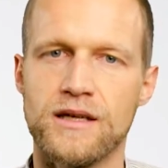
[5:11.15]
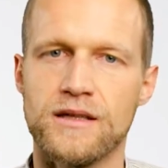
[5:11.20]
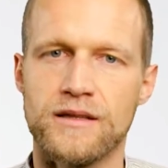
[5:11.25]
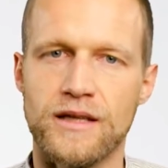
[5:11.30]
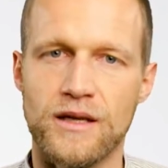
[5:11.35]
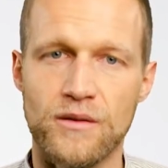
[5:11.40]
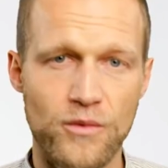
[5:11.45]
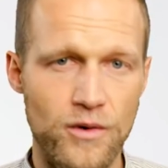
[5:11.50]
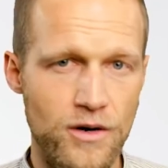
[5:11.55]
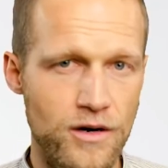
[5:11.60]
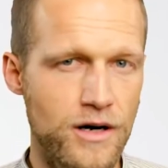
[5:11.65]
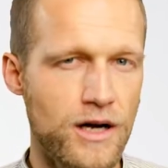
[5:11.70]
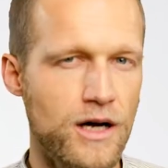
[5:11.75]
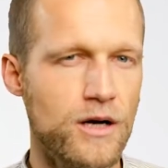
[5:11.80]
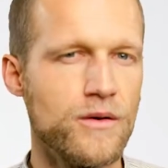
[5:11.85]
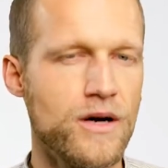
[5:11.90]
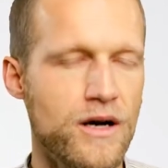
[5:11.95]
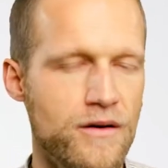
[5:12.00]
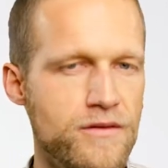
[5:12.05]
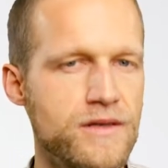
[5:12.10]
There were,
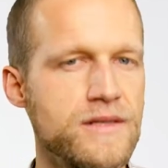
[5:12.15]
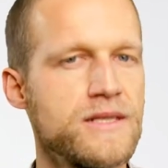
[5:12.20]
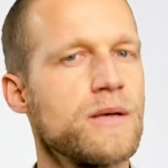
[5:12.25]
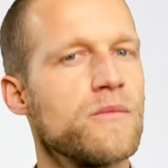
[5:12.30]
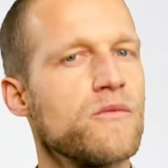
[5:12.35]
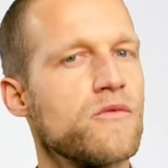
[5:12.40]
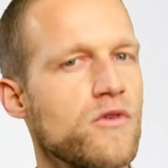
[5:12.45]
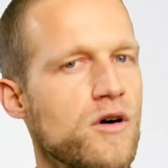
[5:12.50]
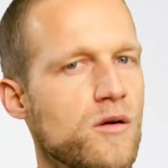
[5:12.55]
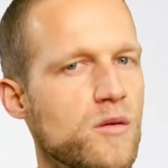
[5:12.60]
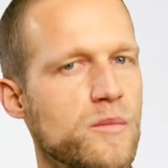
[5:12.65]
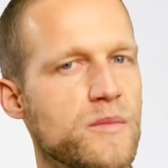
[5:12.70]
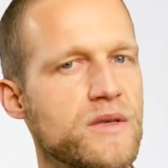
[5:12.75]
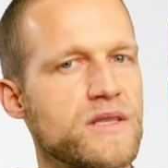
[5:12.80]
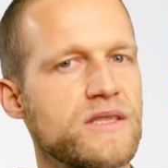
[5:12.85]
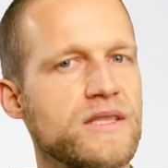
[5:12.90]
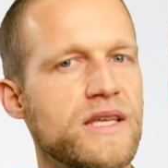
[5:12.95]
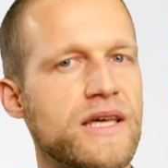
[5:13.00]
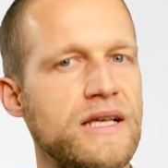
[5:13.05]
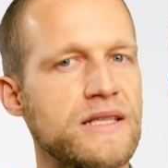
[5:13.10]
however, some formal
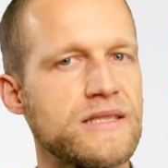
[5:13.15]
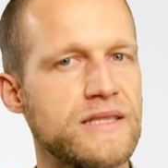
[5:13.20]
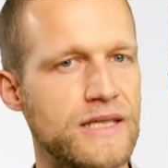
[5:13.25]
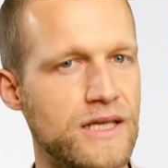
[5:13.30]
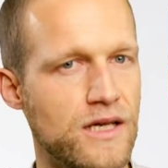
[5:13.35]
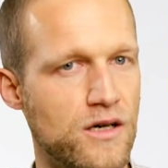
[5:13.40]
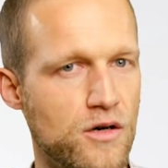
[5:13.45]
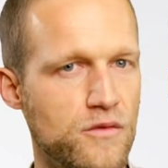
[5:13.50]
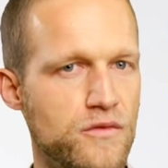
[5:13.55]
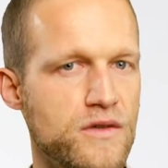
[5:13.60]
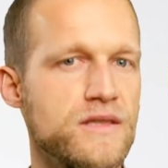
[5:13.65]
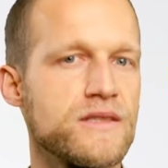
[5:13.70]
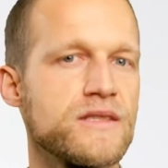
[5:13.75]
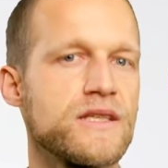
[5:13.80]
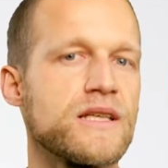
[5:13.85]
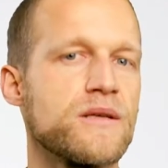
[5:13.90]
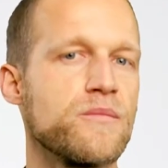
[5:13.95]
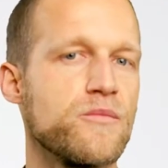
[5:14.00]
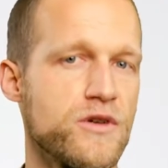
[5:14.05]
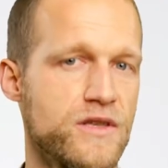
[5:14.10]
mistakes that are often seen
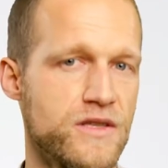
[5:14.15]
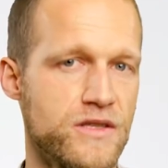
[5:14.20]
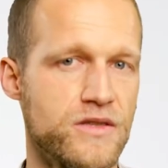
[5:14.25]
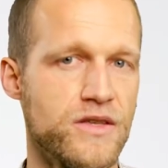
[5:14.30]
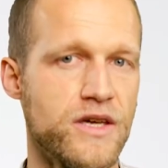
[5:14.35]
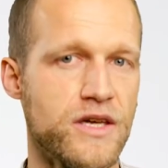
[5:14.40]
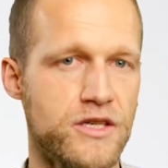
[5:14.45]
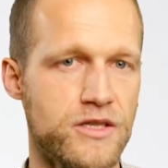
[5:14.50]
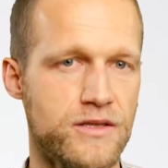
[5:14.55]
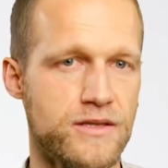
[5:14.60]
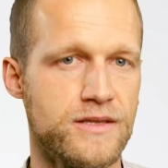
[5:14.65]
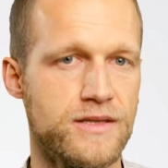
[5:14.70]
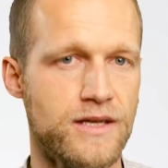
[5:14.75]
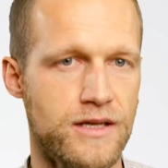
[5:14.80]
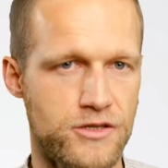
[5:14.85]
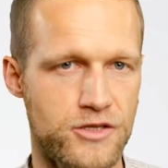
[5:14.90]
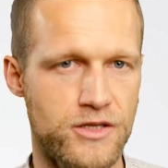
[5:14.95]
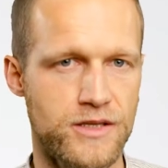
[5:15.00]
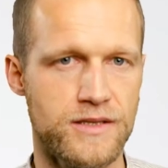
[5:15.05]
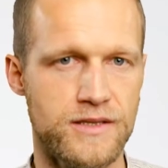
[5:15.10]
in presentations
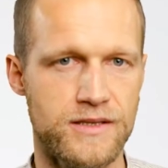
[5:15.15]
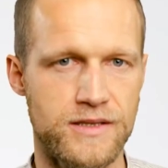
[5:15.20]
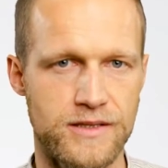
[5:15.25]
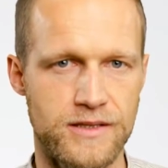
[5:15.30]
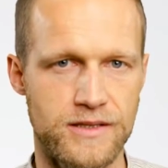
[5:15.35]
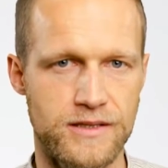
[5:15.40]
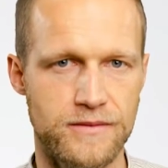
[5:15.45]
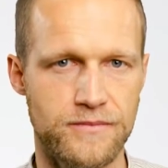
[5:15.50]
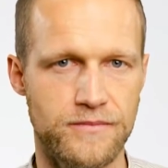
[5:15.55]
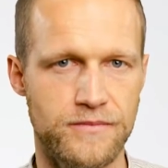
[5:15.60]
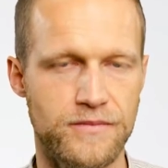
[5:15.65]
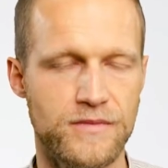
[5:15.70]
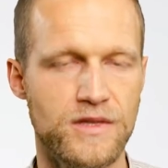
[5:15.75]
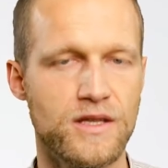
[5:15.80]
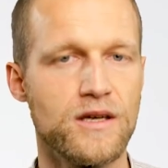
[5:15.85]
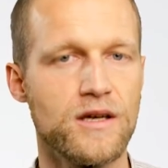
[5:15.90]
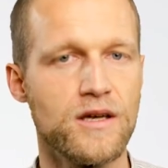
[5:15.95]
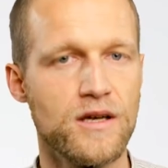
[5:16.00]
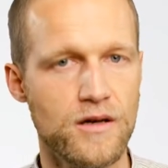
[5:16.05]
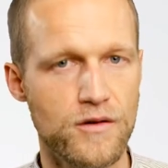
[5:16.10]
such as this.
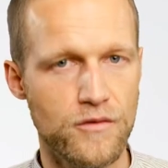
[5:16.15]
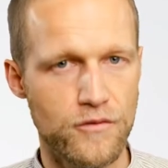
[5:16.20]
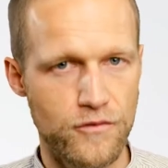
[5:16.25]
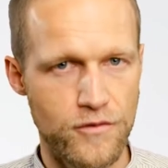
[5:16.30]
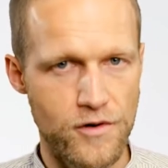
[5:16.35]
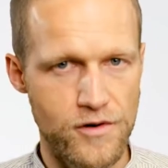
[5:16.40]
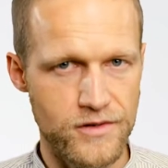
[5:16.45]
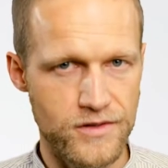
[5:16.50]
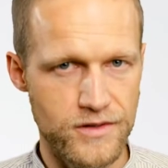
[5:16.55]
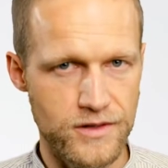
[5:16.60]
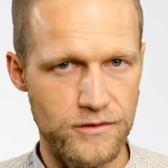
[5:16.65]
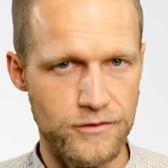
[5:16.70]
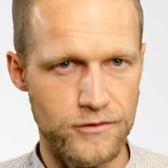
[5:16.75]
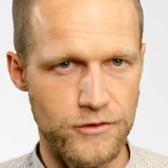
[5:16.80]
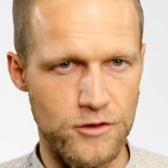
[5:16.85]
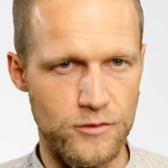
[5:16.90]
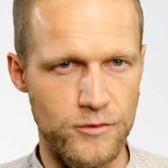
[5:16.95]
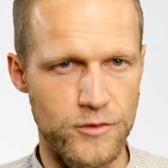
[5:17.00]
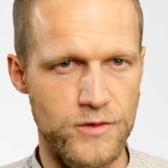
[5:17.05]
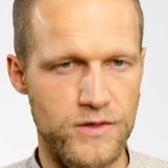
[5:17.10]
First and
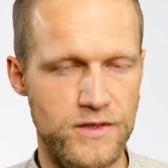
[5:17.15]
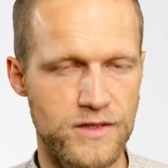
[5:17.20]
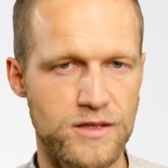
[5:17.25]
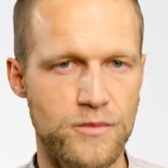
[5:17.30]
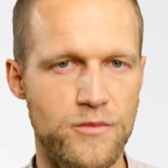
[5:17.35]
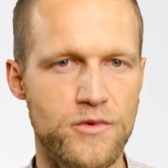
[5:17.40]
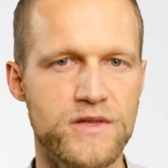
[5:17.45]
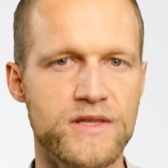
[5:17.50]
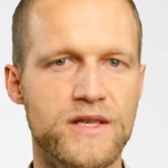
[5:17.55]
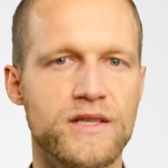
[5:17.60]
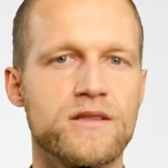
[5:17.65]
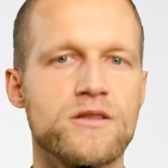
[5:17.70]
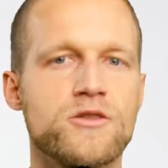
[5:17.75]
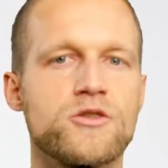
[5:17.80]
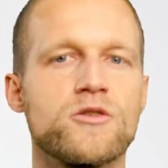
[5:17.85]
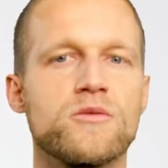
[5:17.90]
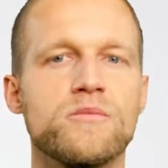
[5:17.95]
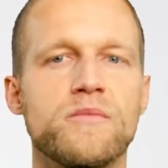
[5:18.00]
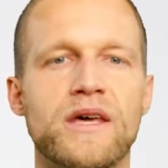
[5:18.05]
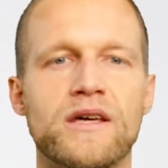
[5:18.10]
foremost, the presenter
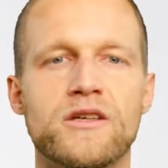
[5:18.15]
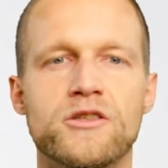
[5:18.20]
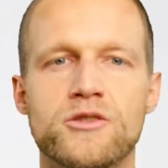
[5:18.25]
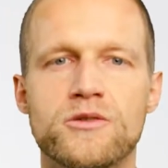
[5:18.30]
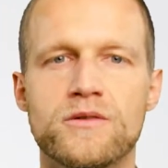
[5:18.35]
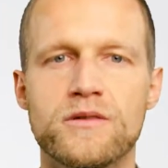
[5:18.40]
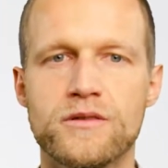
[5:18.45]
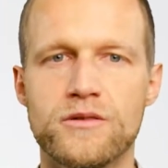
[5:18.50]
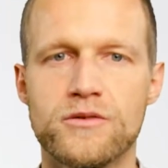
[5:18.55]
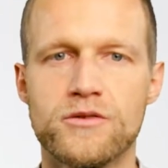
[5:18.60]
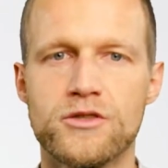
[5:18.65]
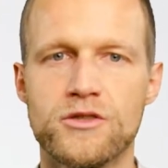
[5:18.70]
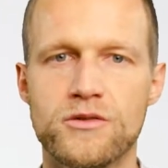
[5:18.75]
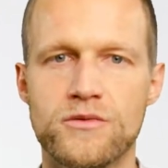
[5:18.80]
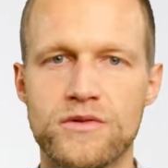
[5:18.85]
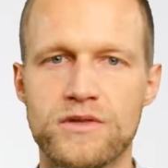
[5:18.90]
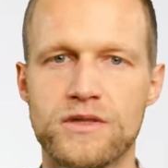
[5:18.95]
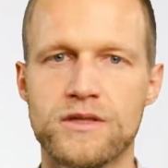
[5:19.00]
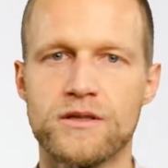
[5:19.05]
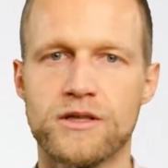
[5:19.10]
should make sure to
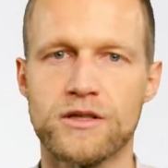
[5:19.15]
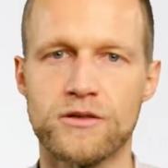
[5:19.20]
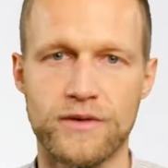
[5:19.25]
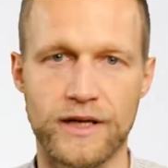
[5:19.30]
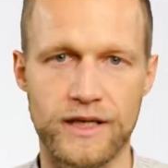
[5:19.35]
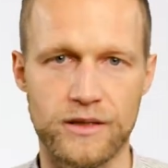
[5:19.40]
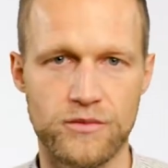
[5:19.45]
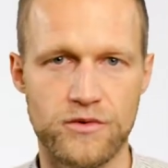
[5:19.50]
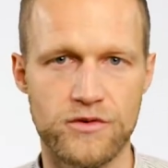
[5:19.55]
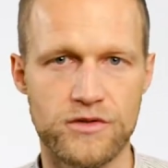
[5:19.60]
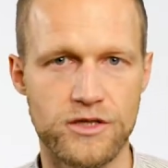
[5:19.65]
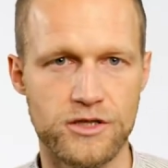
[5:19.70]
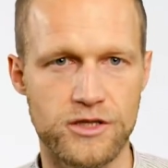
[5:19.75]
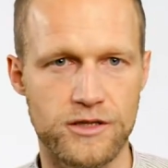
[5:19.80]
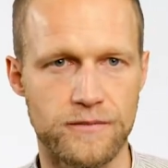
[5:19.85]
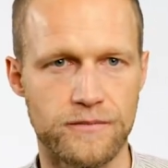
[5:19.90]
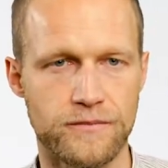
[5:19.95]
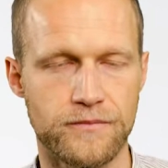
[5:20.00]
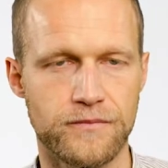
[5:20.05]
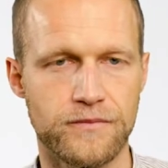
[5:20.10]
choose the correct
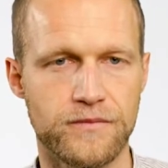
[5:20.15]
position.